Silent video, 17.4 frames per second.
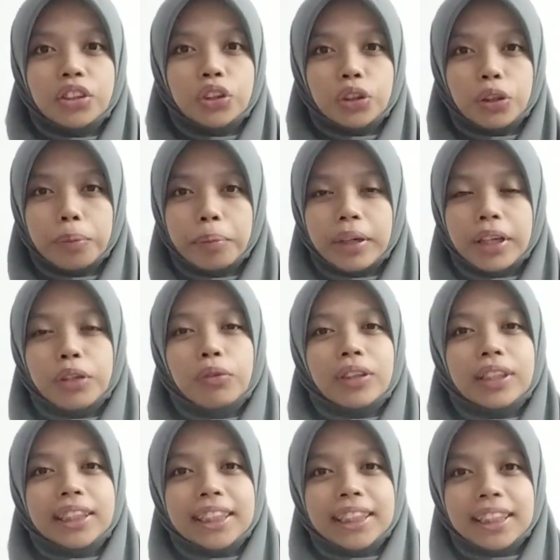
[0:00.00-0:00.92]
Joe Brand
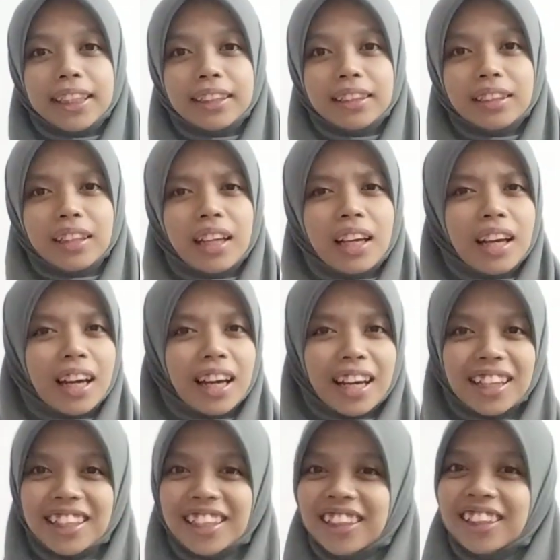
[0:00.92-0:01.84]
once said,
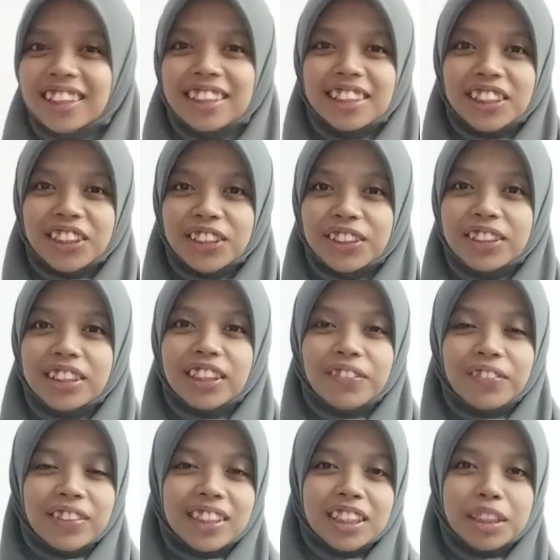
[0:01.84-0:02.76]
"Anything is good
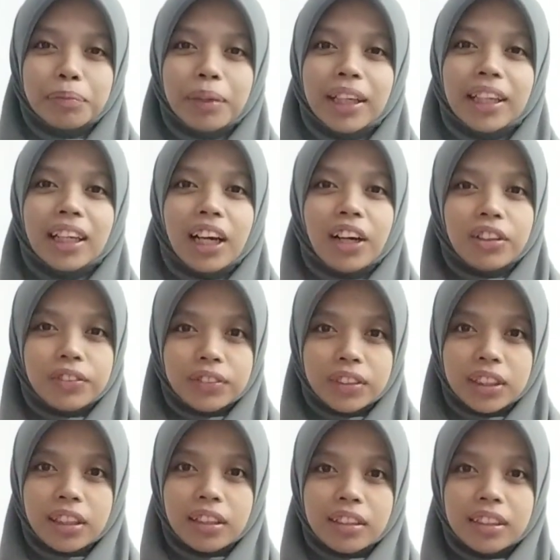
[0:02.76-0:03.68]
if it is made out
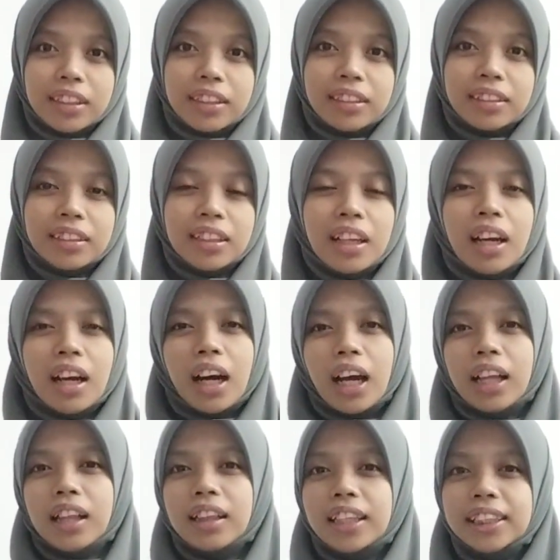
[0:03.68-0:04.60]
of chocolate."
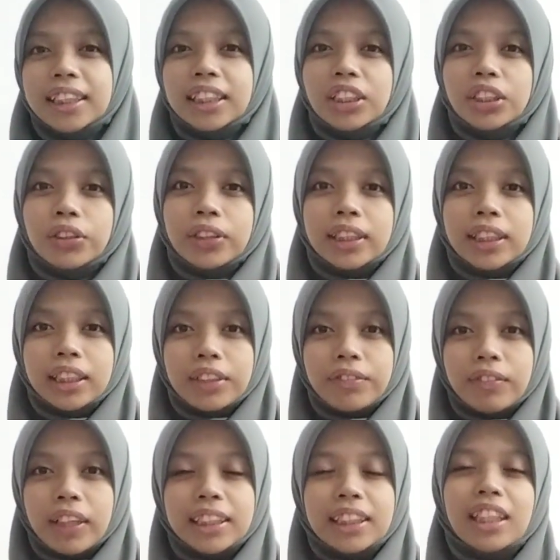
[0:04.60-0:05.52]
I listened to his
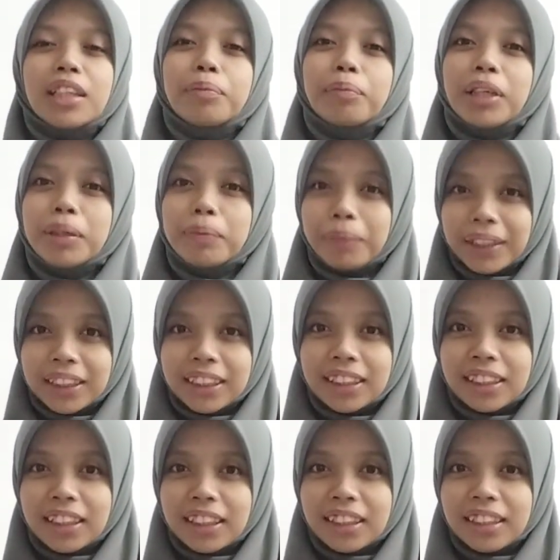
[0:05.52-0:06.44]
advice and made
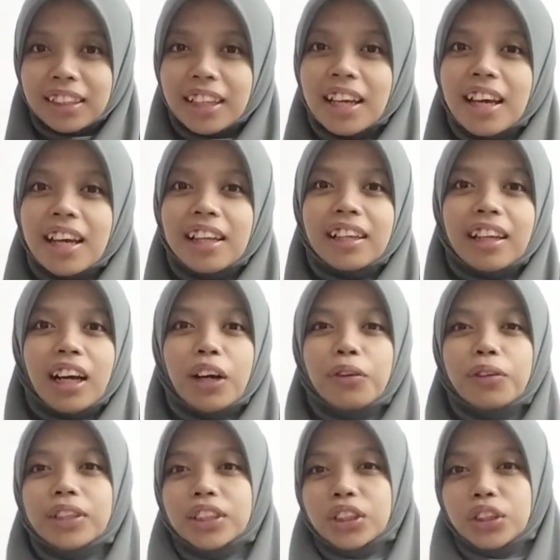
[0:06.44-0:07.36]
batik cake.
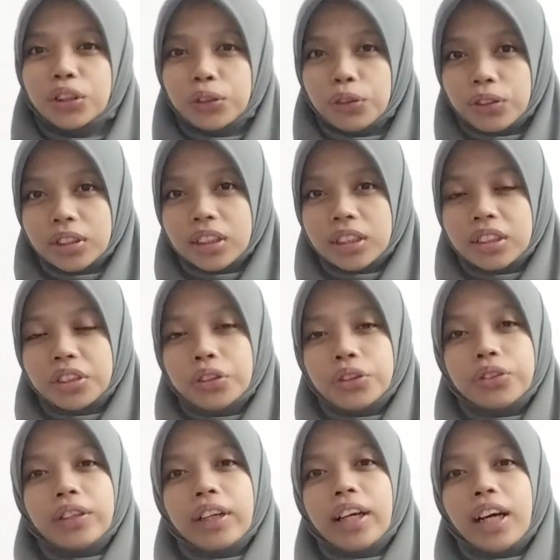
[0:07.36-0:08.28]
Now it's your
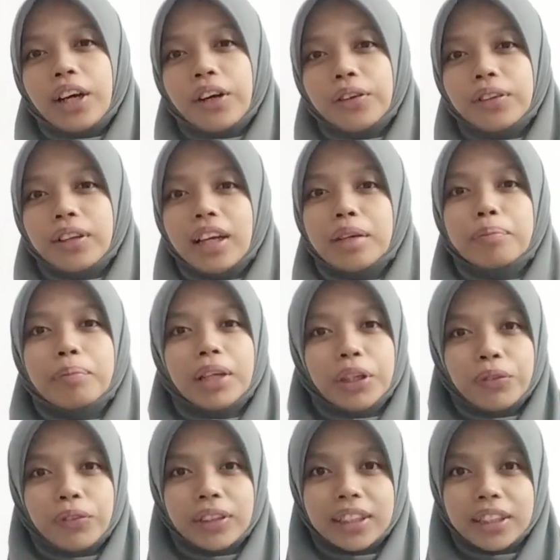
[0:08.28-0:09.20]
turn to try out and
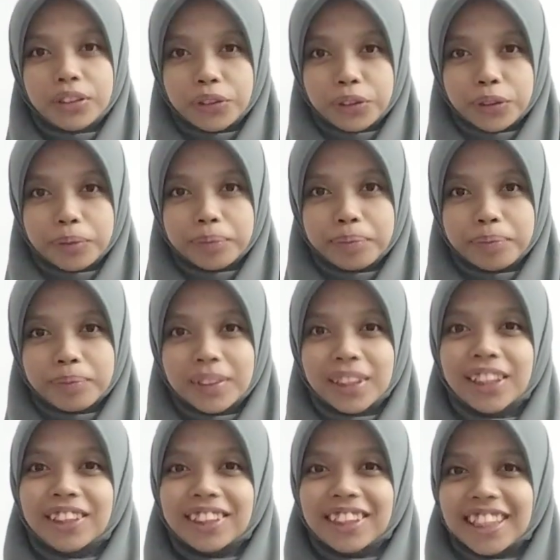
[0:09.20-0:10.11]
make one at home.
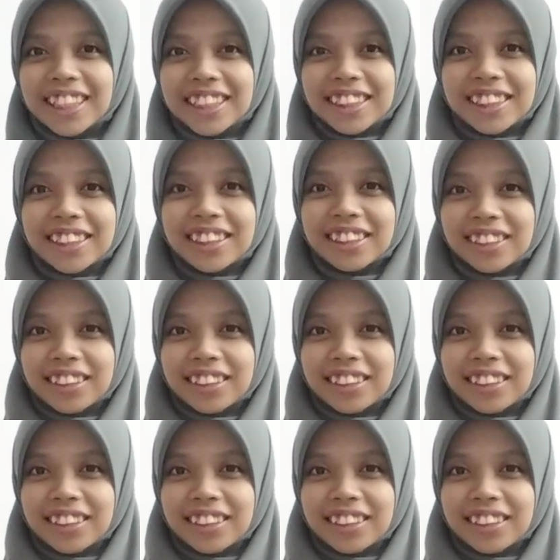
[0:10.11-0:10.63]
Good luck!